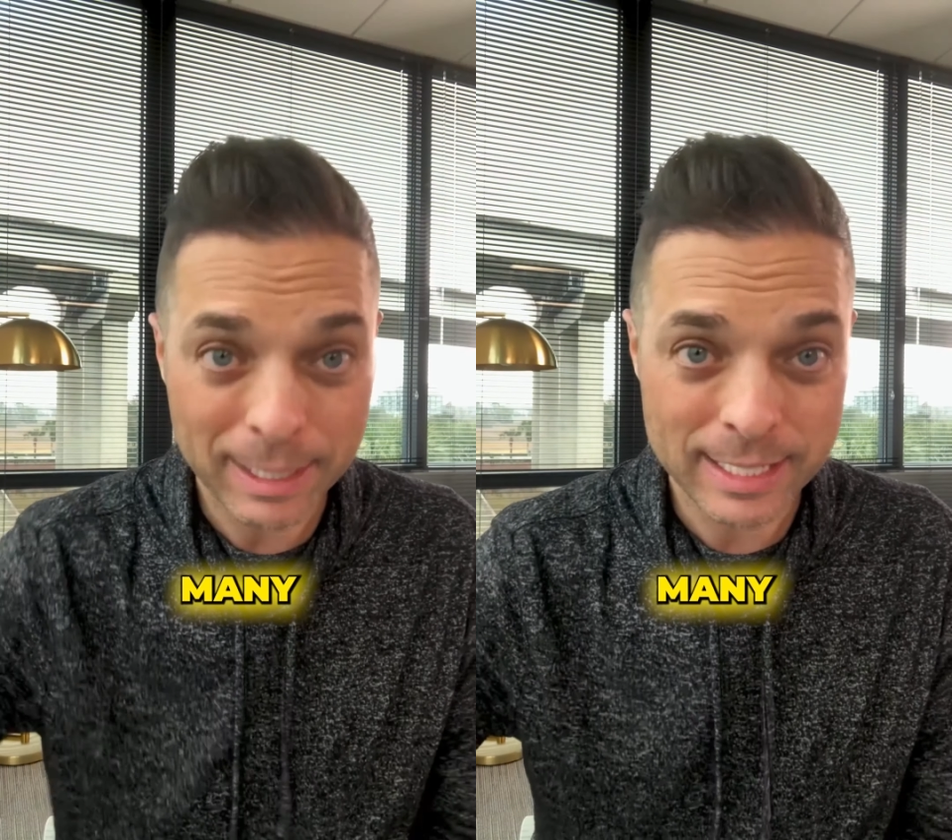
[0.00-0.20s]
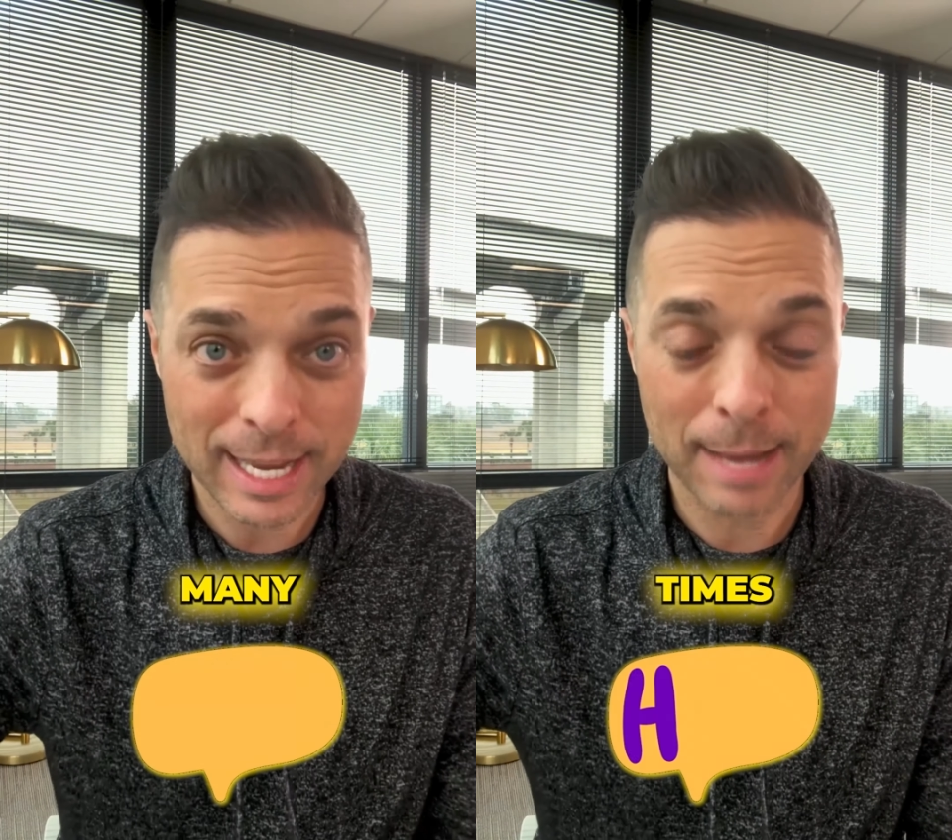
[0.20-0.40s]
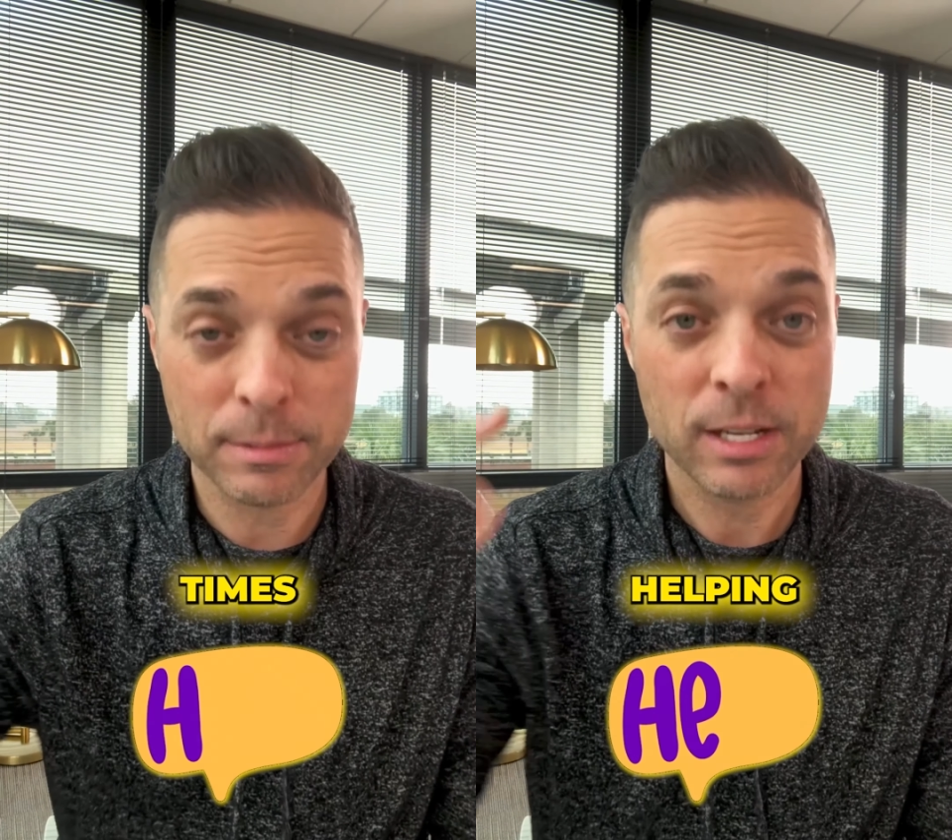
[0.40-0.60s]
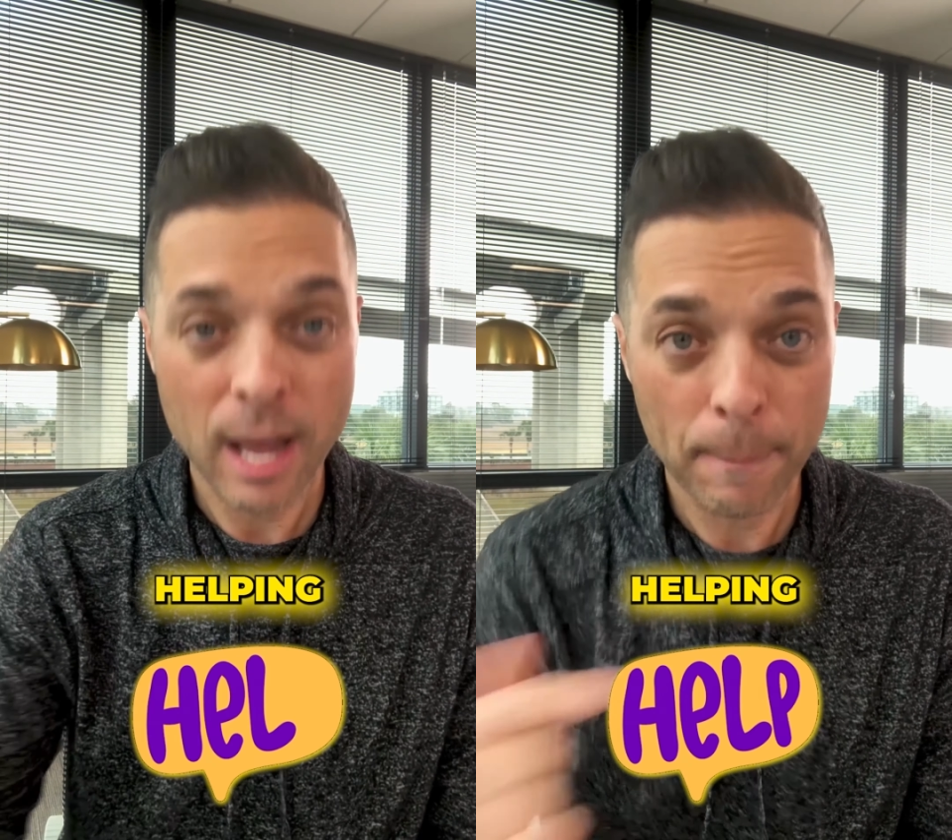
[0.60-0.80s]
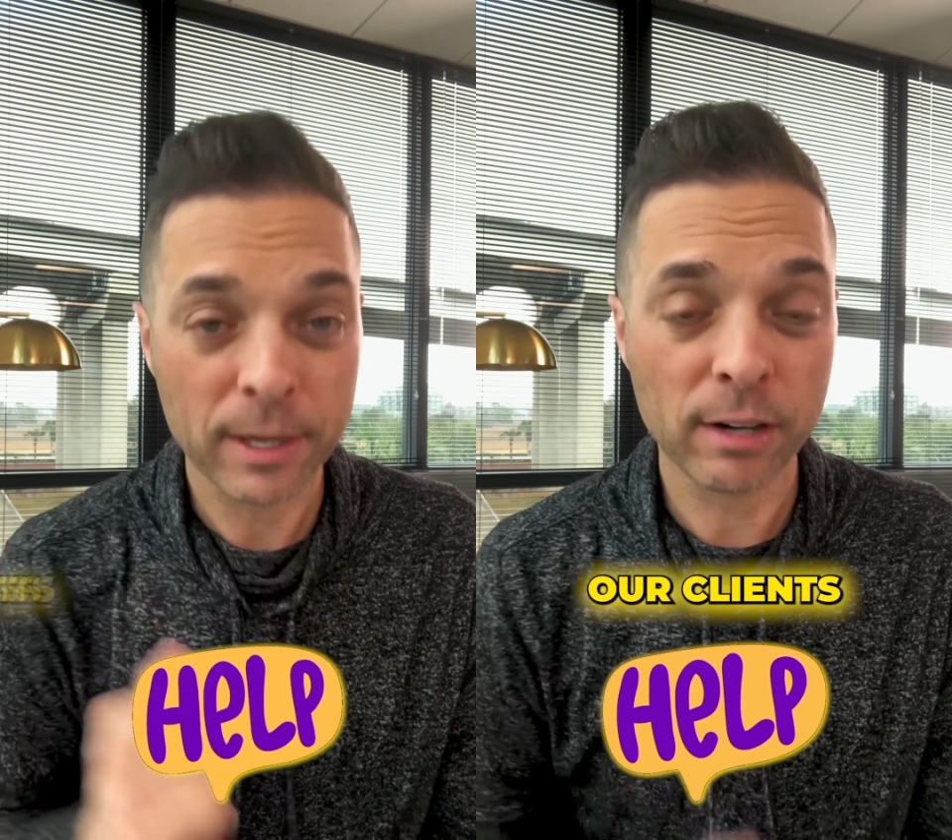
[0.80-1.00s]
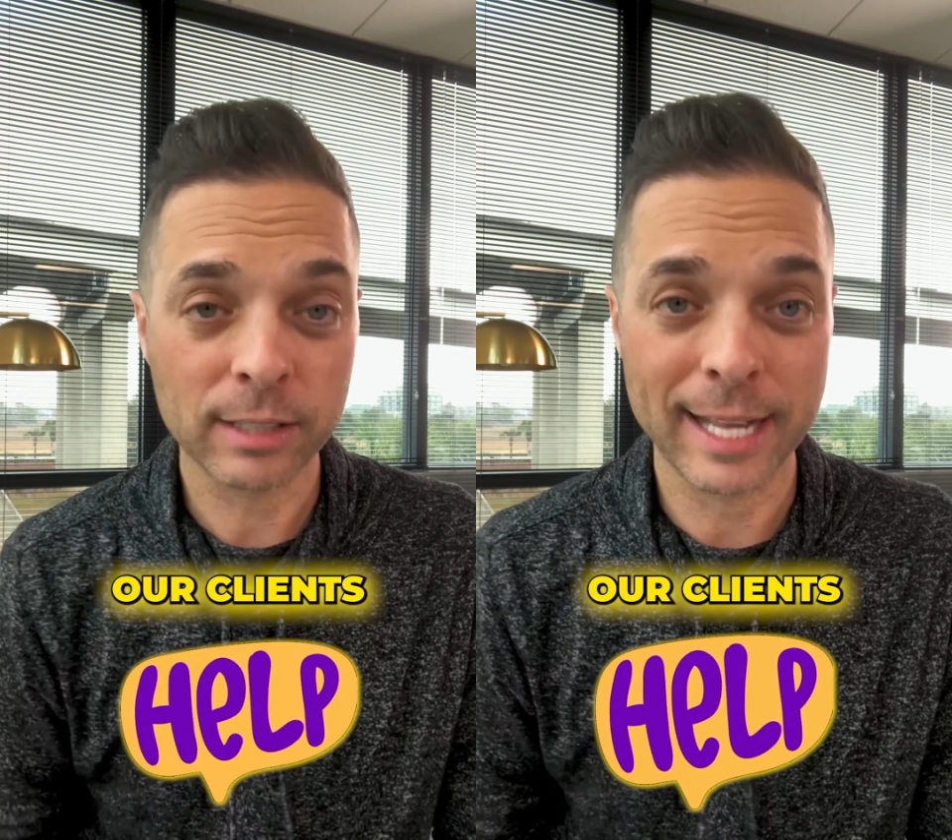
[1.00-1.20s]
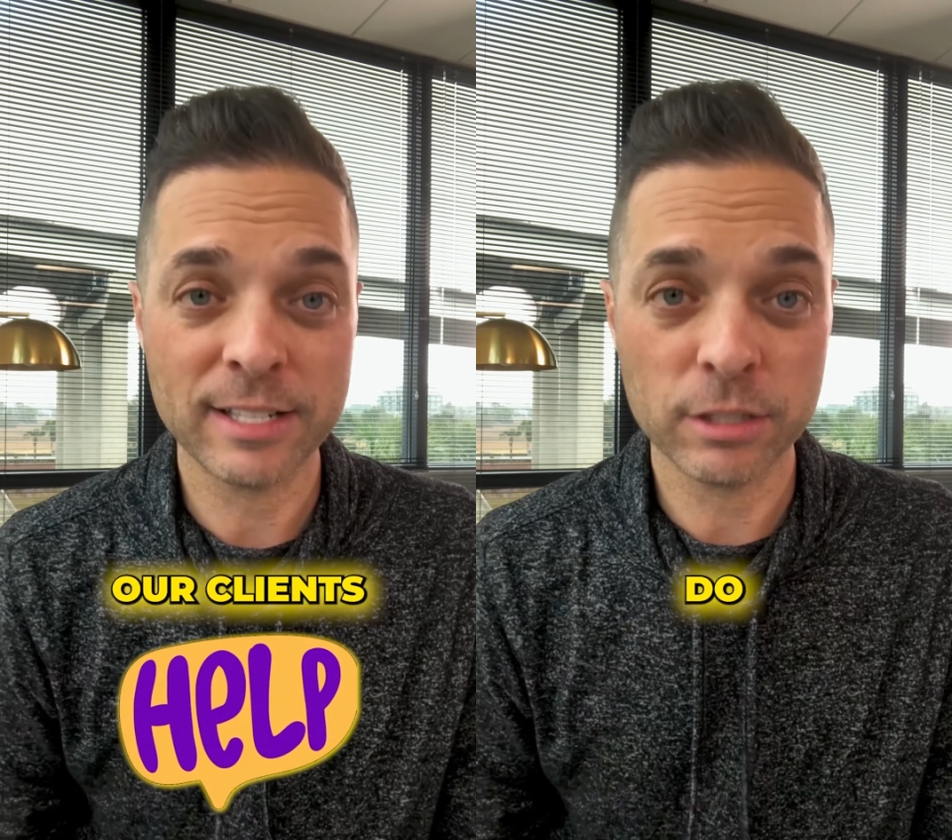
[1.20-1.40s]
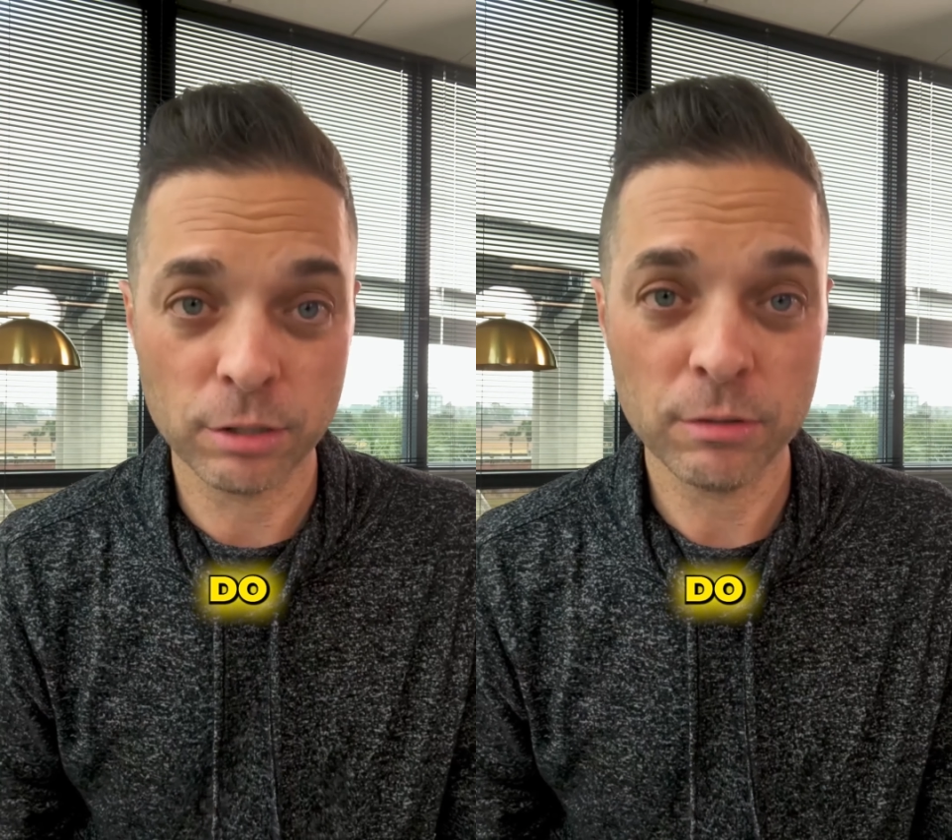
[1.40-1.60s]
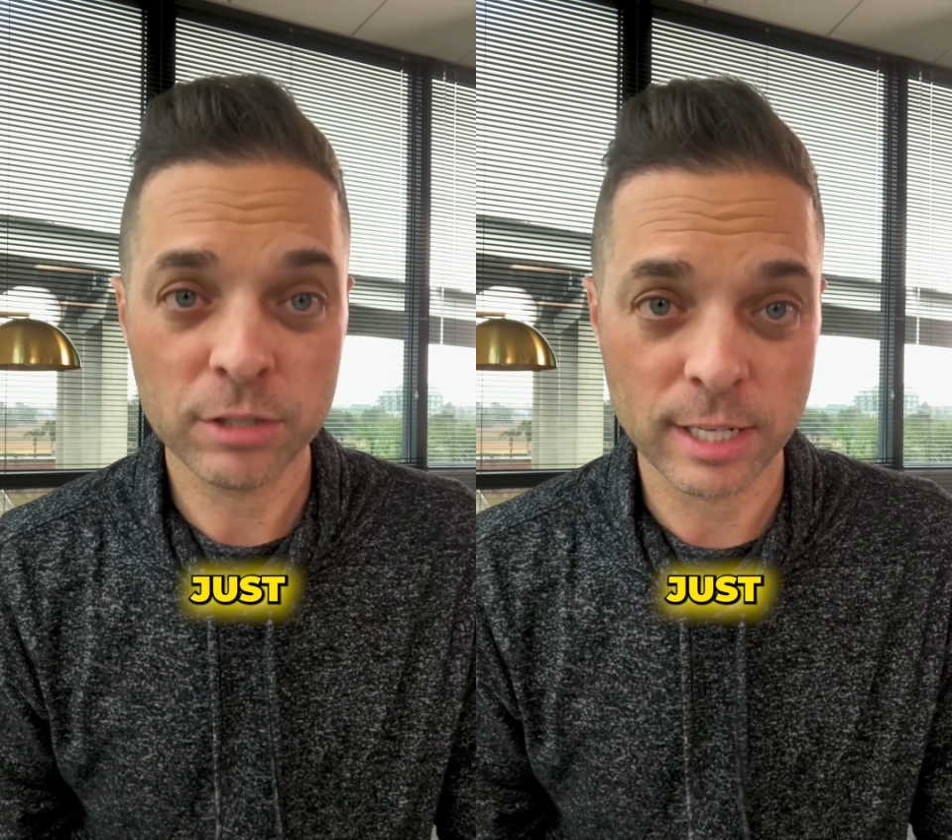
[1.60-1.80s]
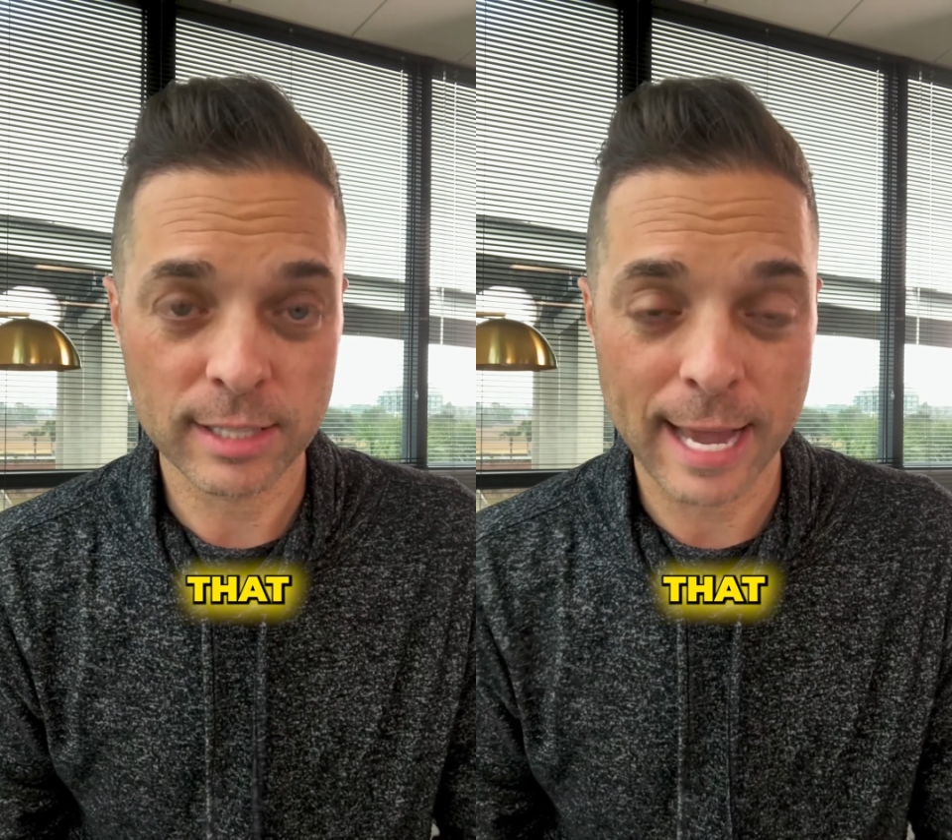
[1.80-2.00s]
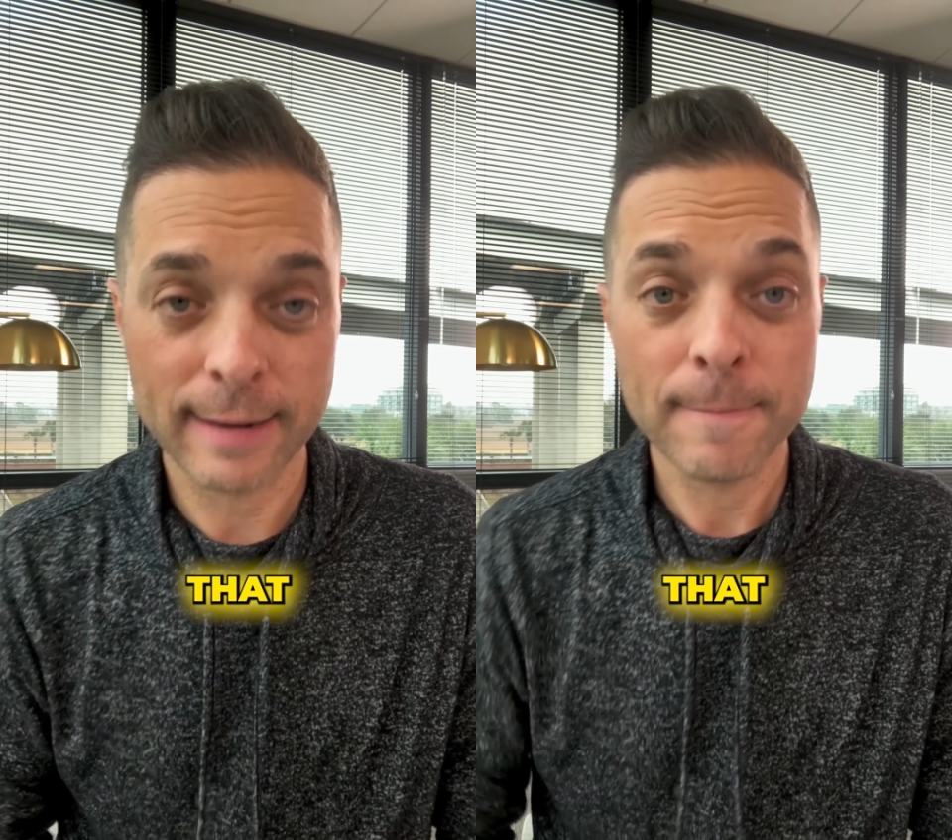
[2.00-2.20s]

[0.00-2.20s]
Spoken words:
times, helping our clients do just that.